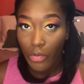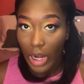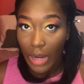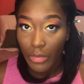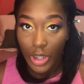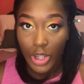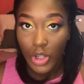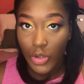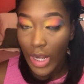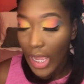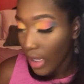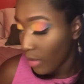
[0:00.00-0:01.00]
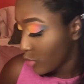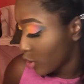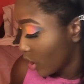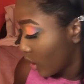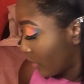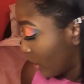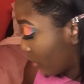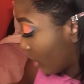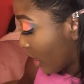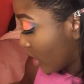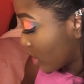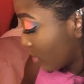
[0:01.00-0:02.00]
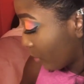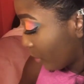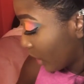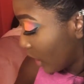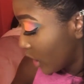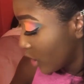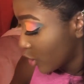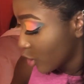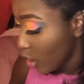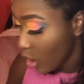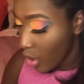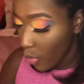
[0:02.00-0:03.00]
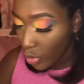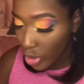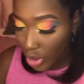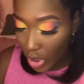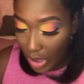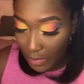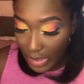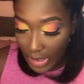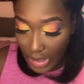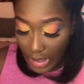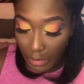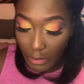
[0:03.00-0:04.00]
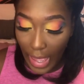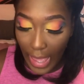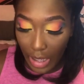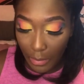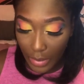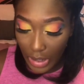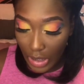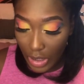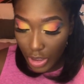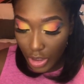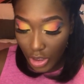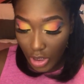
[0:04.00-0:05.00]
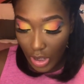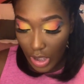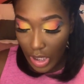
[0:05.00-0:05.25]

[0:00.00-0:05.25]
primer is dry, I'm just going to be applying some blush, which is going to be the MAC blush